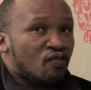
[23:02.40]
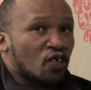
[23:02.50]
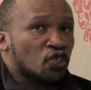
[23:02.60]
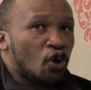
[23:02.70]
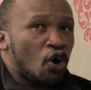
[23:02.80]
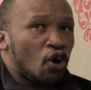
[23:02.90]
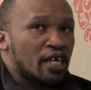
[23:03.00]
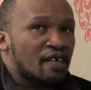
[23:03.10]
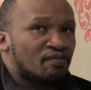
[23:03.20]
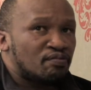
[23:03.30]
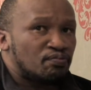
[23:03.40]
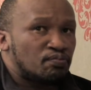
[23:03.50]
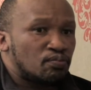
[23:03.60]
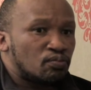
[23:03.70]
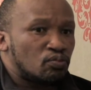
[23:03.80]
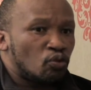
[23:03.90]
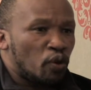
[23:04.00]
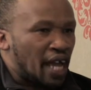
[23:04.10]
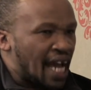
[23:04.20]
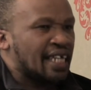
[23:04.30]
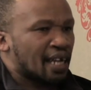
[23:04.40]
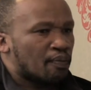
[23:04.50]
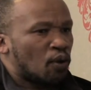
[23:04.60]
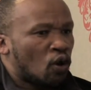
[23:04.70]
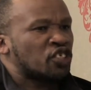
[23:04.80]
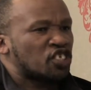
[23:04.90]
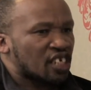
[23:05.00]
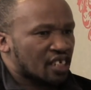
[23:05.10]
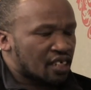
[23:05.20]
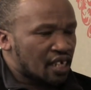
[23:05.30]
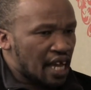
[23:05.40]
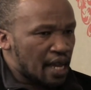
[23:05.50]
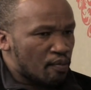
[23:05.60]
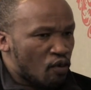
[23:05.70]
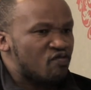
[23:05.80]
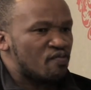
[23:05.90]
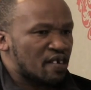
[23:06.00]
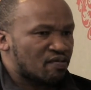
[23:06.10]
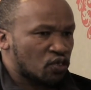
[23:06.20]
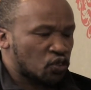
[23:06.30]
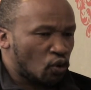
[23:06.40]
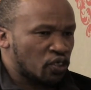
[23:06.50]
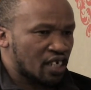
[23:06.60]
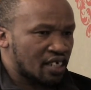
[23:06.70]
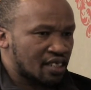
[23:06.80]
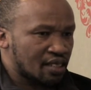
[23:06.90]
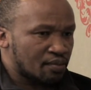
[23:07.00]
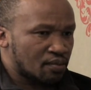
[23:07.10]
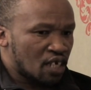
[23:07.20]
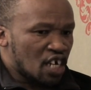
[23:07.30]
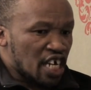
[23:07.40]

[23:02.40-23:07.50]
for sure, if we end up launching a movement for socialism,